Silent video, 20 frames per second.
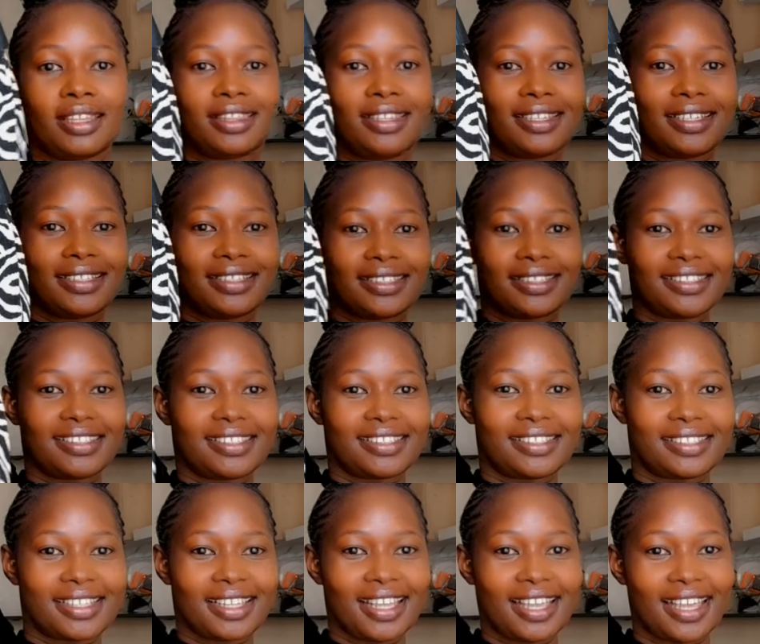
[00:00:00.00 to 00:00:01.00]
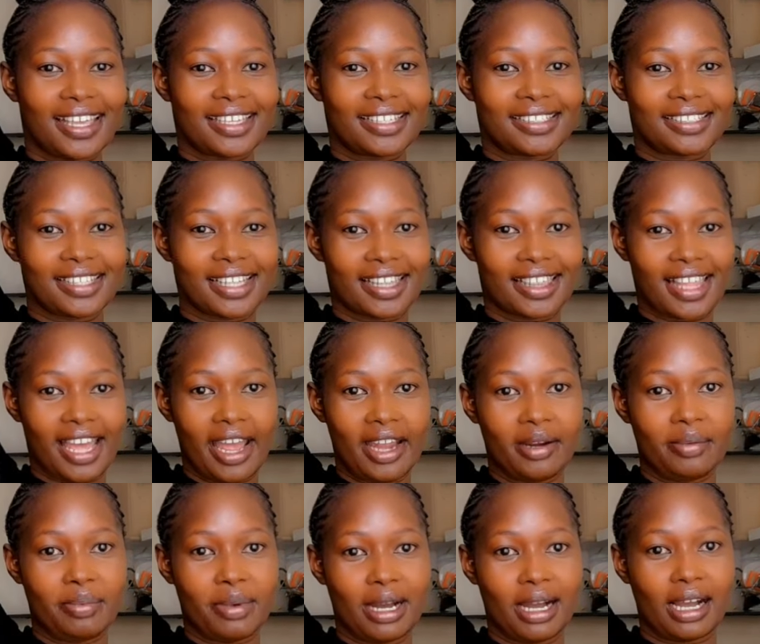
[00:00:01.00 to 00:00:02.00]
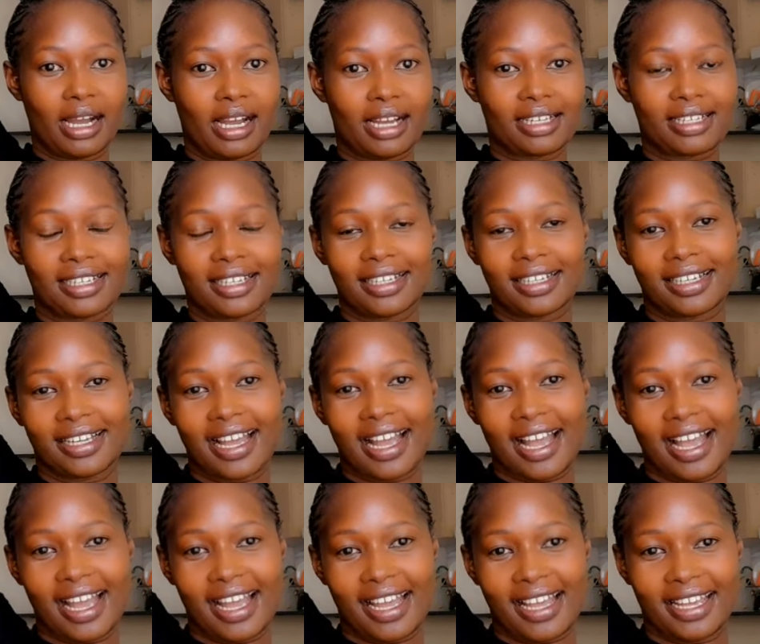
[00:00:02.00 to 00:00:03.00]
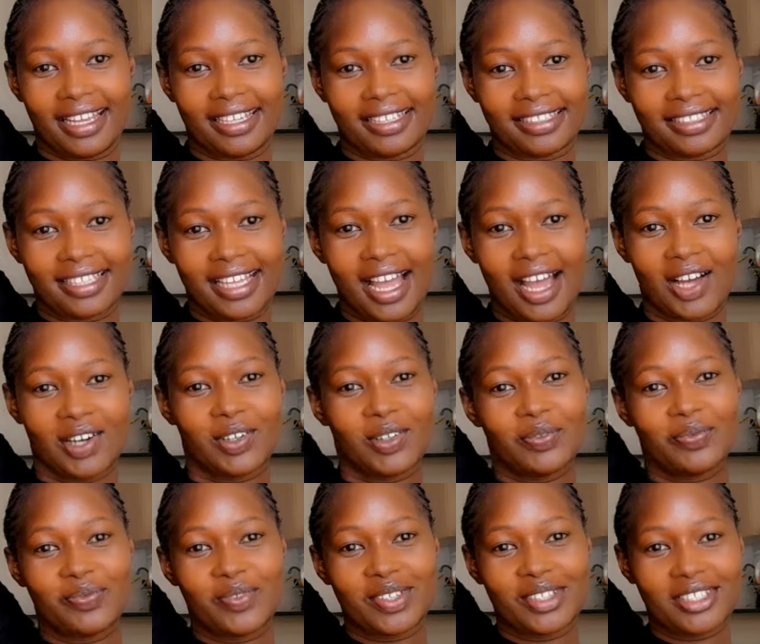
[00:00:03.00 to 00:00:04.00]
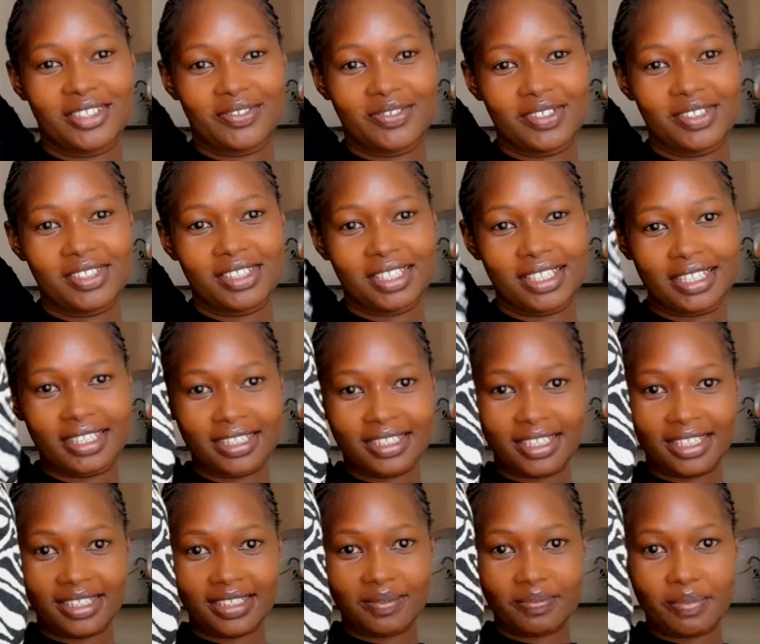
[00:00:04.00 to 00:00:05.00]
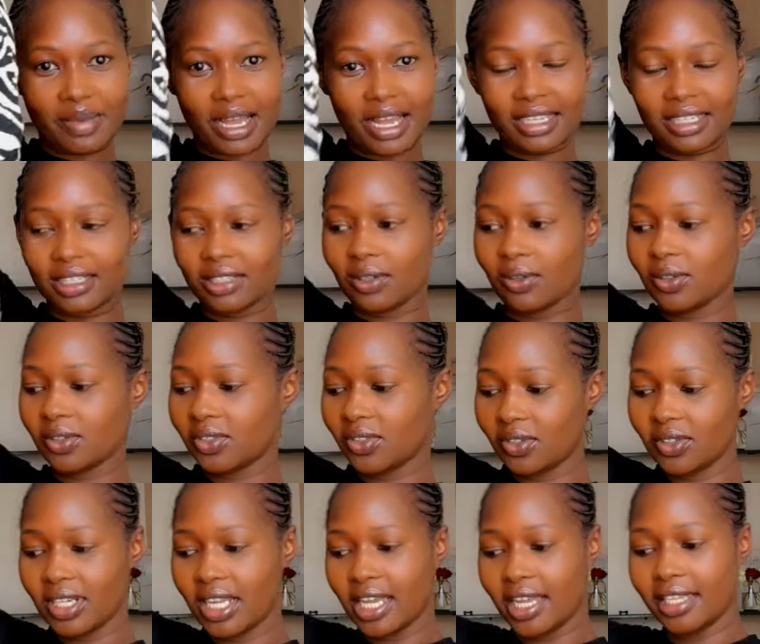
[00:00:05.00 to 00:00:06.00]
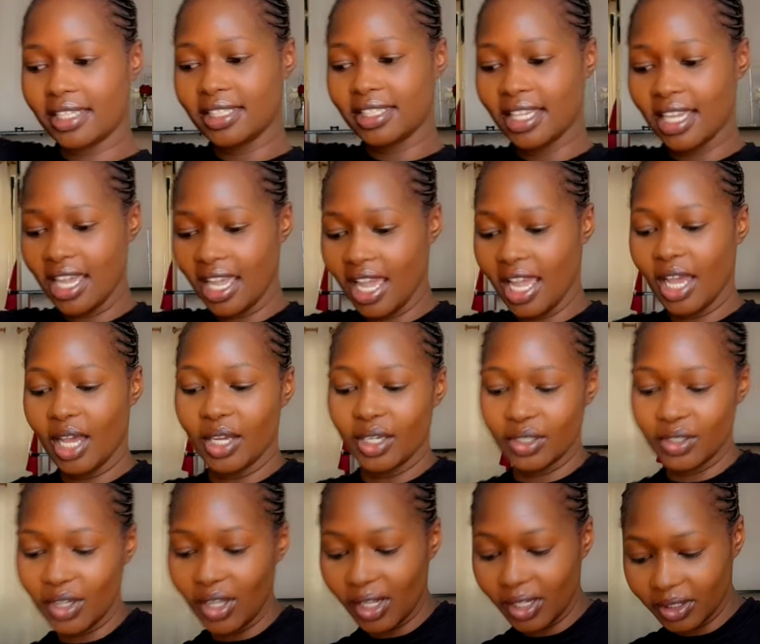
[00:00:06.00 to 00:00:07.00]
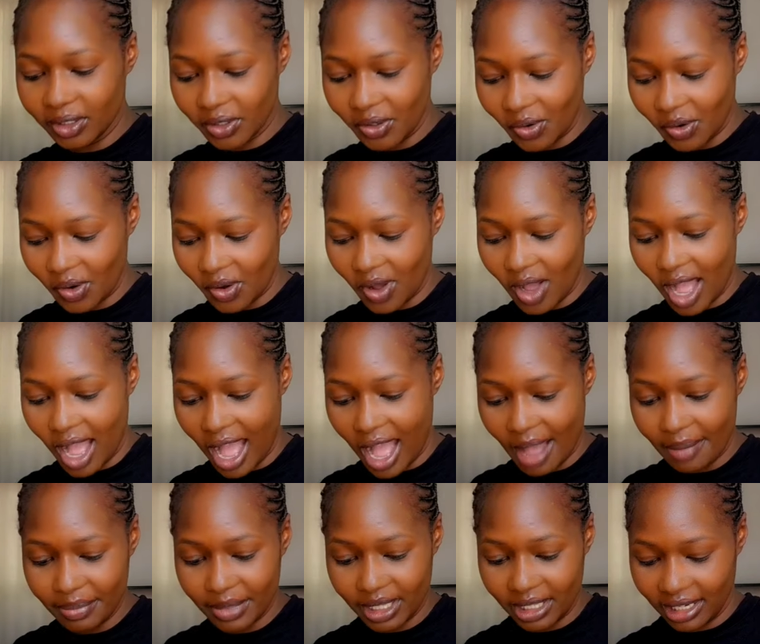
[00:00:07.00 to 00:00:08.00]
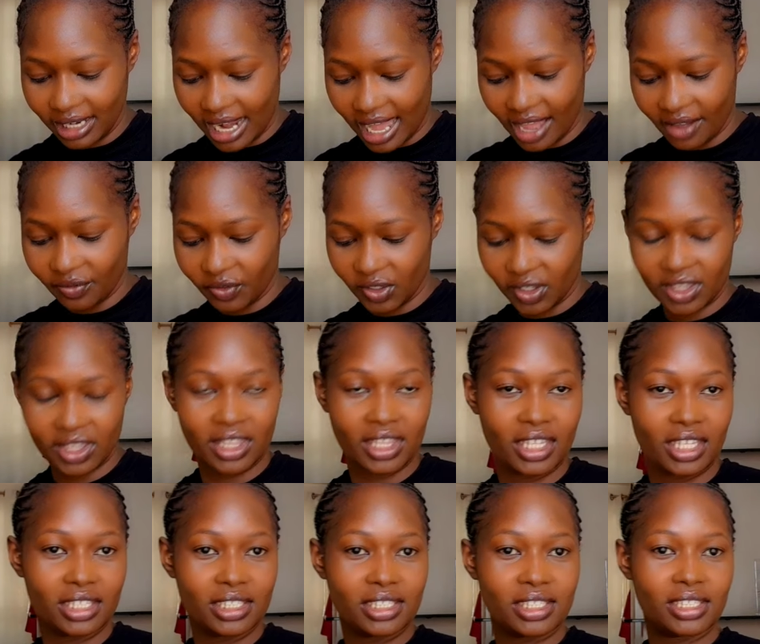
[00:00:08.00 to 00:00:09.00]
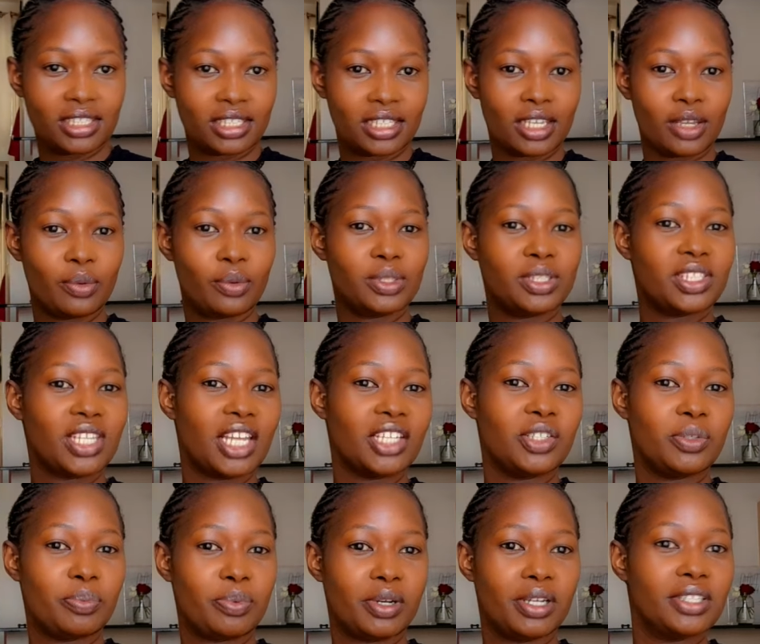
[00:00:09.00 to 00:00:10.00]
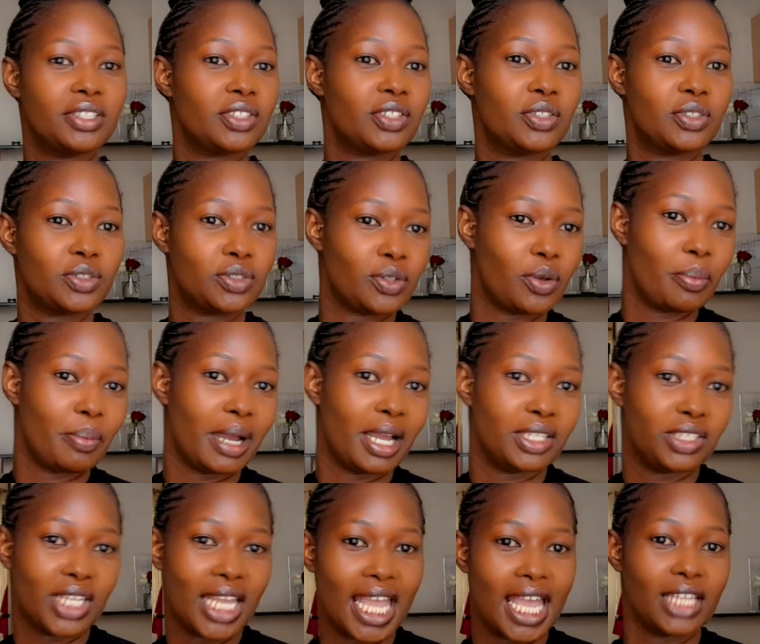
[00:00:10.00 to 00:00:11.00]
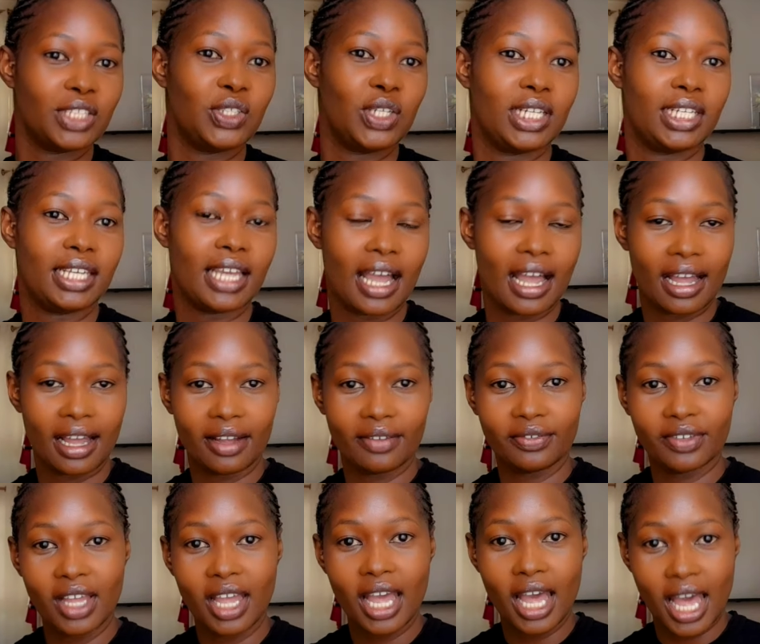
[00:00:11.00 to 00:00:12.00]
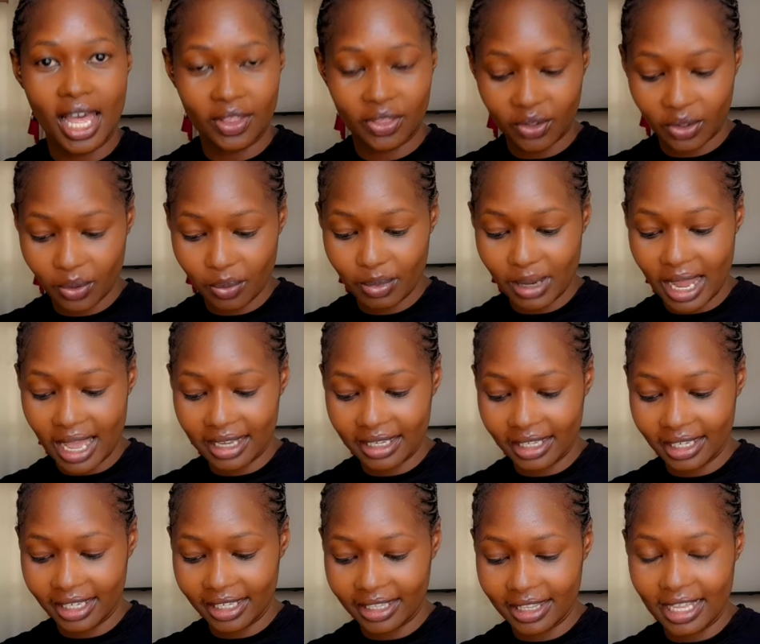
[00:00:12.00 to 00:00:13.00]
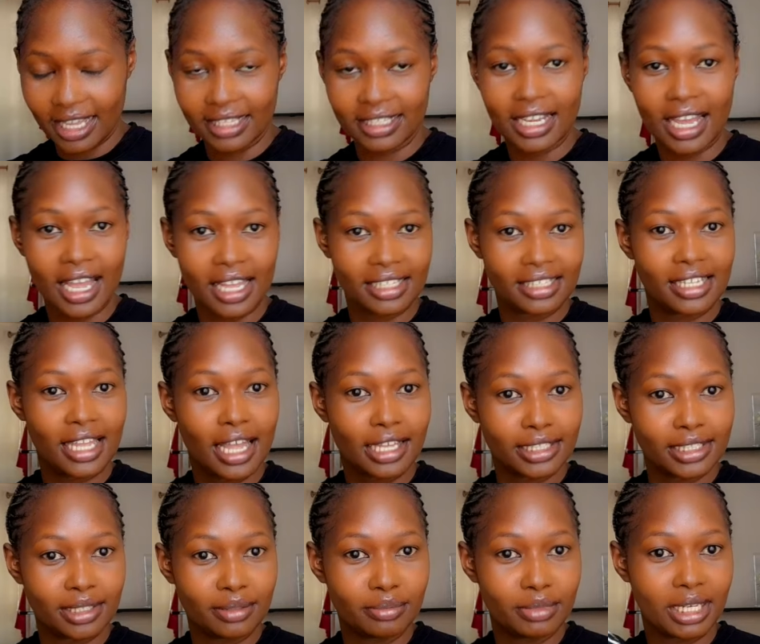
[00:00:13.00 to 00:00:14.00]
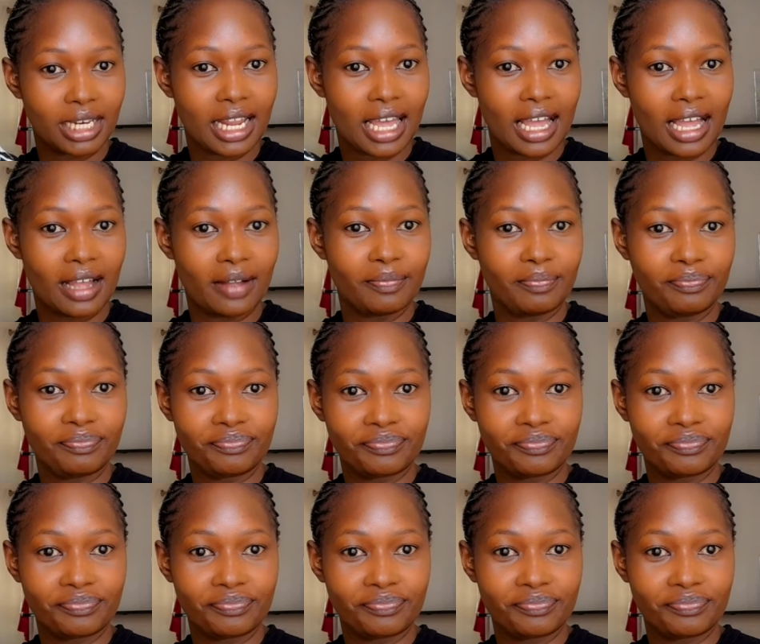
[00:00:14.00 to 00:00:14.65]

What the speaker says: This is the third bag. Guys, how beautiful is this bag? It looks so nice. Y'all know I'm in love with this, with such prints so much. I actually have a throw blanket that has a similar